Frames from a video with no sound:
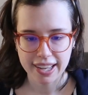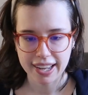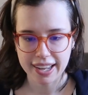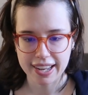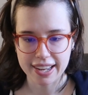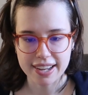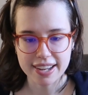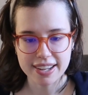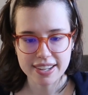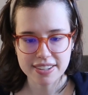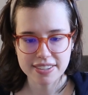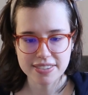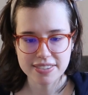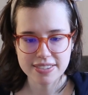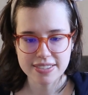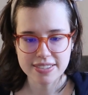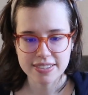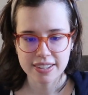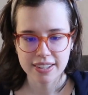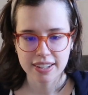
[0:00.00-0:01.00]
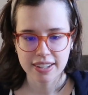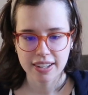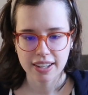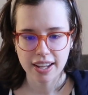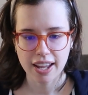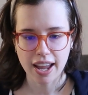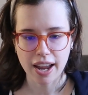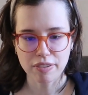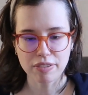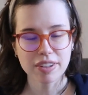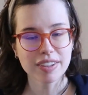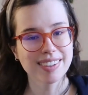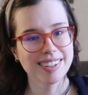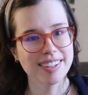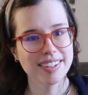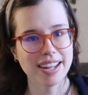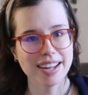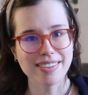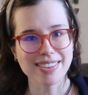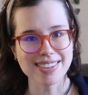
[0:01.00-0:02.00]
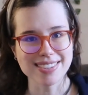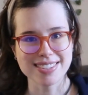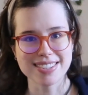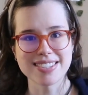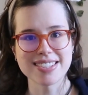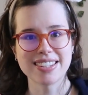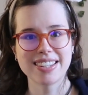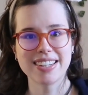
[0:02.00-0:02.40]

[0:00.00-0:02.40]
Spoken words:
And I really like this because,